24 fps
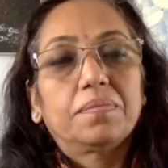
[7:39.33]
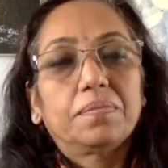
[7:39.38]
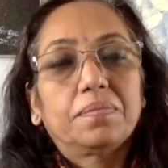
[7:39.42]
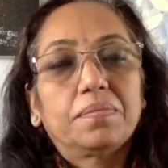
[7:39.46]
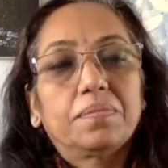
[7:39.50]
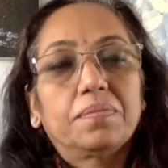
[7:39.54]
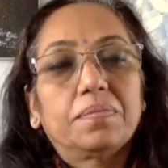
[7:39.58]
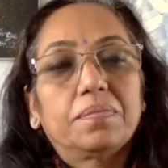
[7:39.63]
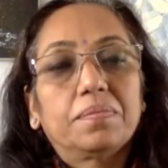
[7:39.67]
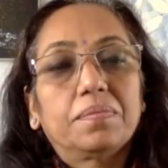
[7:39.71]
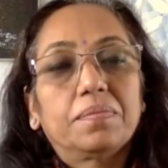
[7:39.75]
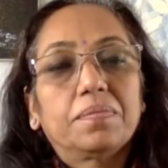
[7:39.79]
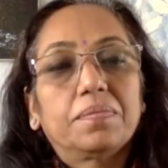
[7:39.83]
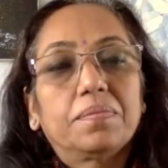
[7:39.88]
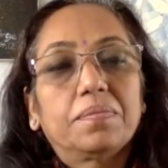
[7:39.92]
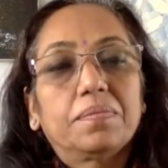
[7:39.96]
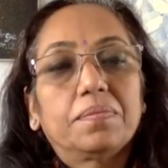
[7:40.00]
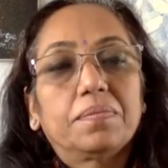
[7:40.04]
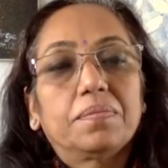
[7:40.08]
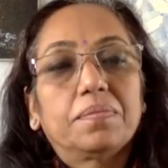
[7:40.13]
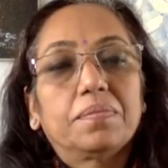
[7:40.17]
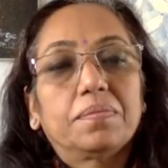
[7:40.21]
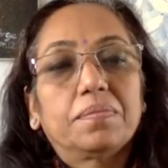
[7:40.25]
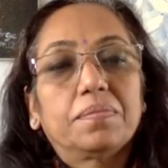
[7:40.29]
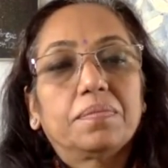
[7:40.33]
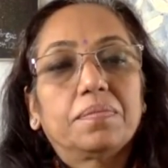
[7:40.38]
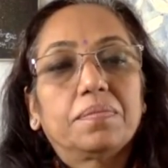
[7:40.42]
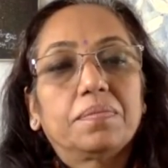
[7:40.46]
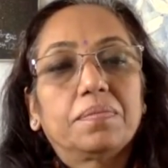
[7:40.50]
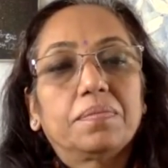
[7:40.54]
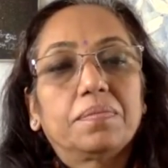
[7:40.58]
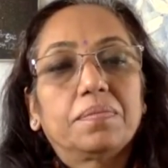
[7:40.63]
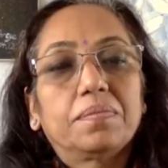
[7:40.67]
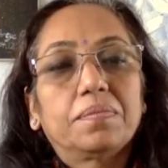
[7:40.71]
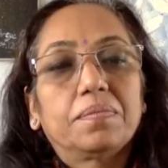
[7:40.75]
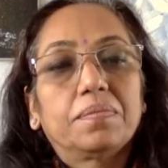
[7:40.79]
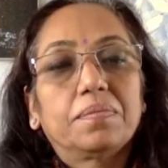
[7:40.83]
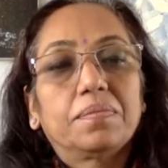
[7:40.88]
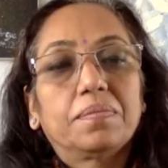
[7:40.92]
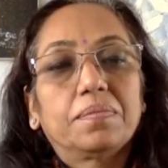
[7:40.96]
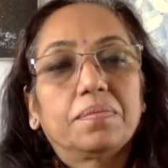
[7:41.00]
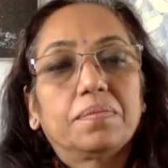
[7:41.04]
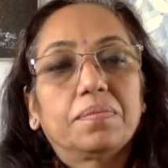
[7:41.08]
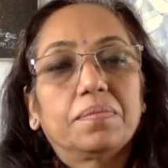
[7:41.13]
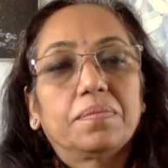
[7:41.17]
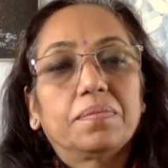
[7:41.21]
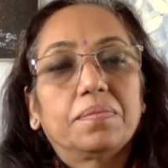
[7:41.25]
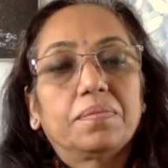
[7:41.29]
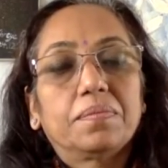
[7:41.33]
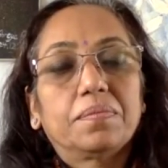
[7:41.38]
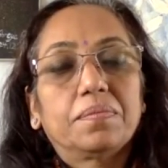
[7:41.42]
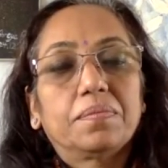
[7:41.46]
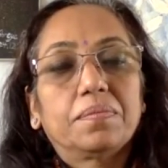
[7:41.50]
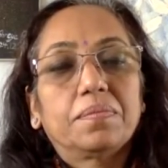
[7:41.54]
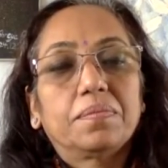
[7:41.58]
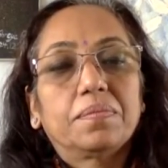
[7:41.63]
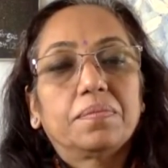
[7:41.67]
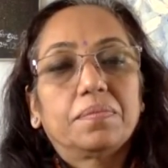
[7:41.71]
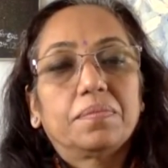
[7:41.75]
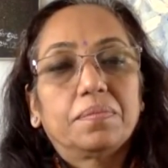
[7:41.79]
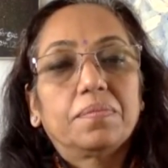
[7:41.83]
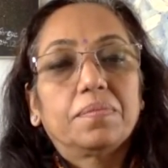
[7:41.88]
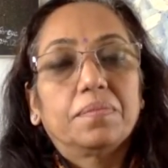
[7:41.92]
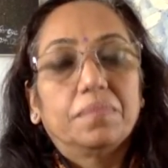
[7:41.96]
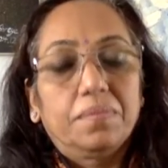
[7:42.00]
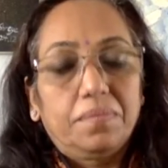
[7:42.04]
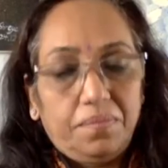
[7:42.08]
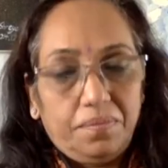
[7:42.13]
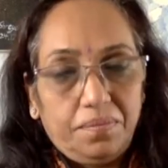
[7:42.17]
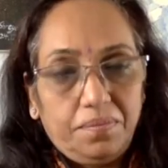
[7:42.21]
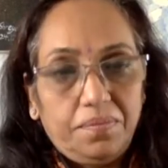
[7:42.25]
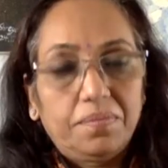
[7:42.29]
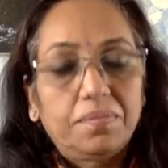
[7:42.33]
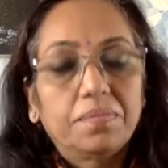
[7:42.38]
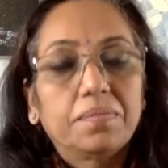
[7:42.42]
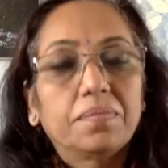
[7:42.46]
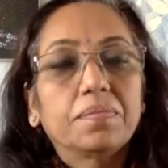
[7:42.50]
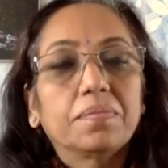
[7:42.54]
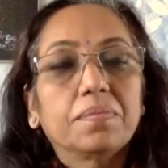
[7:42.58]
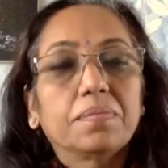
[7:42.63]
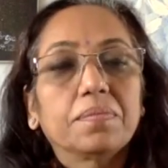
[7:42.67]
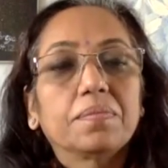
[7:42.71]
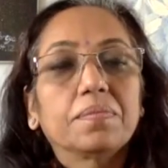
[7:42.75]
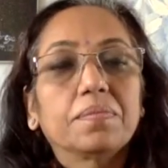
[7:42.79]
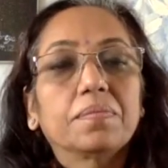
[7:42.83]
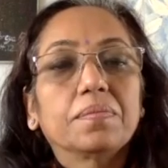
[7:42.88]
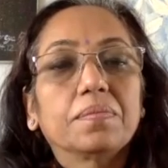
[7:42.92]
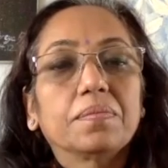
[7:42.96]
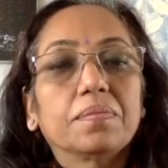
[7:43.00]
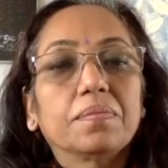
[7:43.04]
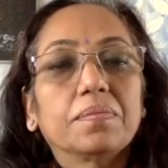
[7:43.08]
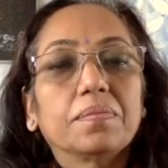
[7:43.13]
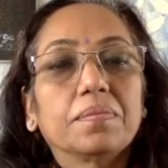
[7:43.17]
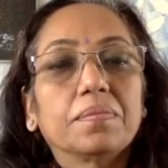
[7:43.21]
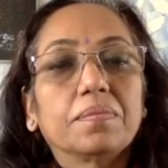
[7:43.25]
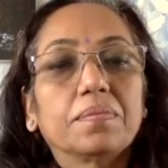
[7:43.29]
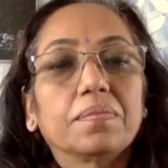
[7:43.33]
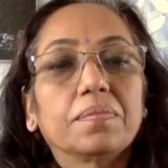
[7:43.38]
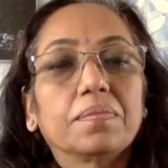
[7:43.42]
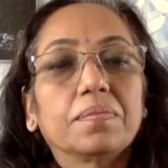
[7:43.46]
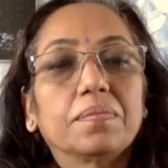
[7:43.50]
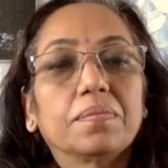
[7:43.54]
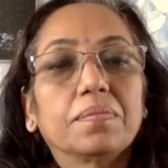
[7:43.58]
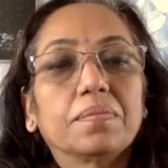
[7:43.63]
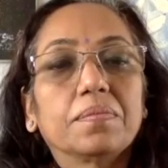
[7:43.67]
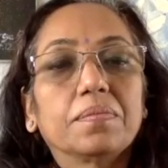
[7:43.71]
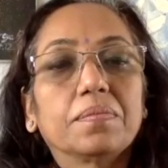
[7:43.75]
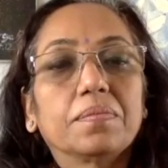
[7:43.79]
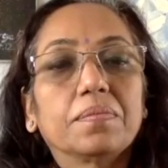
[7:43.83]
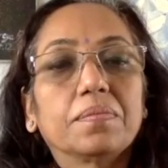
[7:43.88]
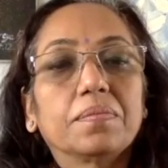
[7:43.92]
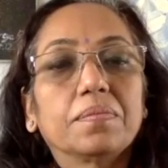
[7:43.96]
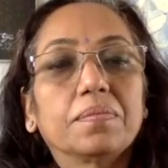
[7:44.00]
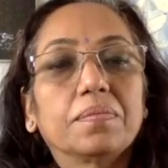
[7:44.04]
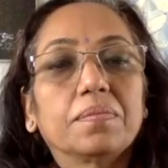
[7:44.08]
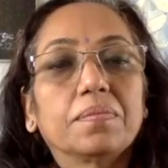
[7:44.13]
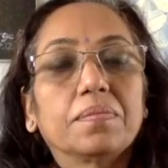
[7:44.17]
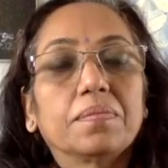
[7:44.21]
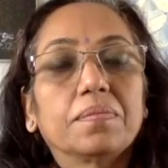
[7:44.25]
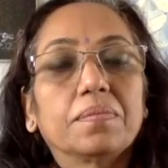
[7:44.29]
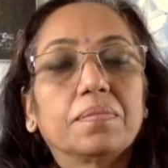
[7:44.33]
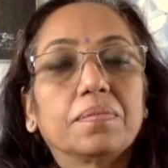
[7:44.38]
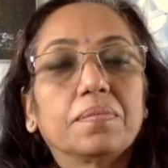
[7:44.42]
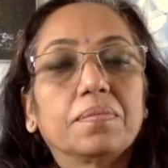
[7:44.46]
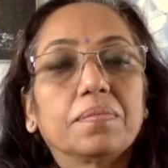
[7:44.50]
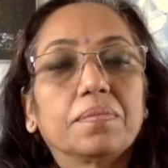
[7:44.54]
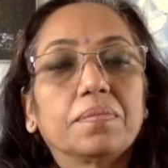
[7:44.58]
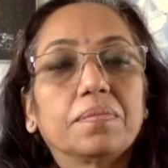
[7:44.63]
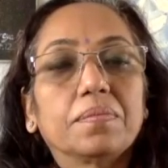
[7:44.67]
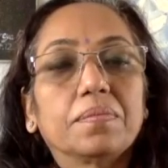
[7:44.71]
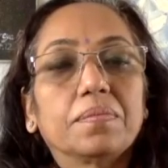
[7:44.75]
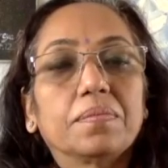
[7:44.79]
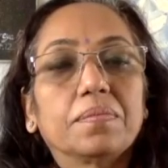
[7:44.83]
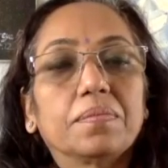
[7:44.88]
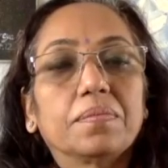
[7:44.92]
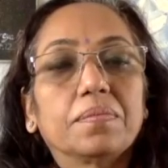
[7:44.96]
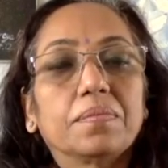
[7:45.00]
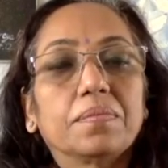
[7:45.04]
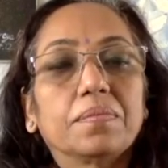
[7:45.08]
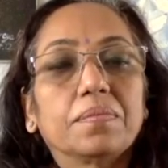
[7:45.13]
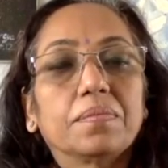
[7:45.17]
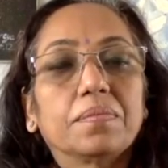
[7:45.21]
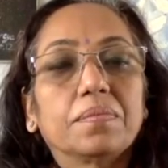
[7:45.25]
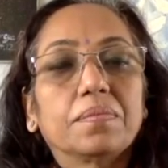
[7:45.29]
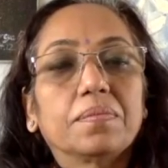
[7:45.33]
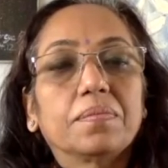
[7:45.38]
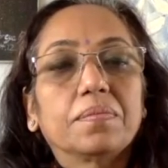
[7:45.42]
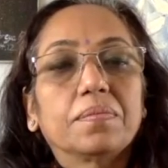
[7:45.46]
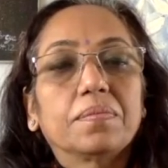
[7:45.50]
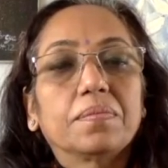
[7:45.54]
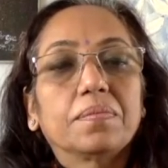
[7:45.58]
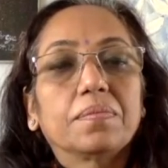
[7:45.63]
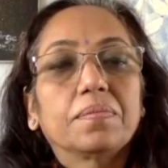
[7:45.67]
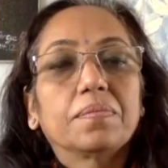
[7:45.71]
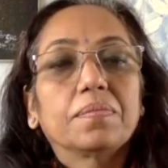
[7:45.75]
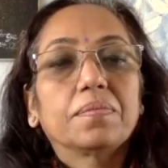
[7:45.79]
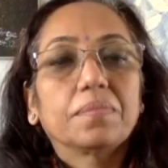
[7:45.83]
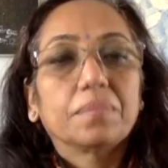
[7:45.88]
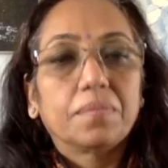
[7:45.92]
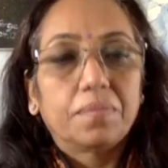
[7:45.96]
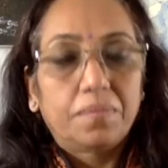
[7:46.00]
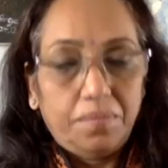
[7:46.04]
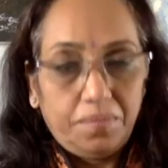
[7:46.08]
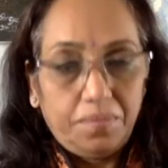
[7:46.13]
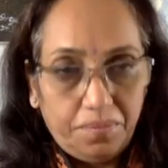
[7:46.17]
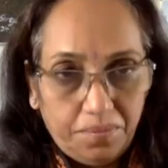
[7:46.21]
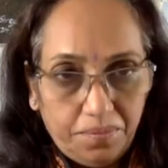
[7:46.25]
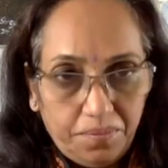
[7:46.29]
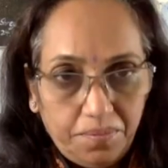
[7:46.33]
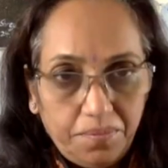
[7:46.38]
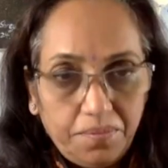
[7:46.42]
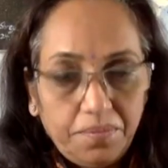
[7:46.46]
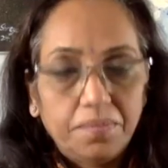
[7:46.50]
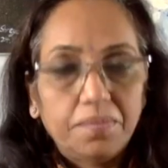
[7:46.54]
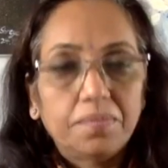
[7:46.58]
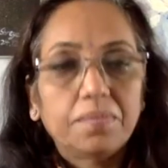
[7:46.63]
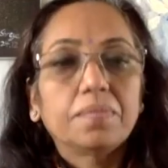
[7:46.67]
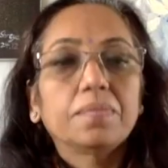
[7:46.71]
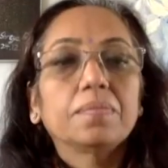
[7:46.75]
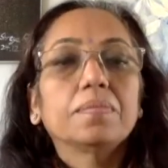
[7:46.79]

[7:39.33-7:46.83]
The person shown says nothing.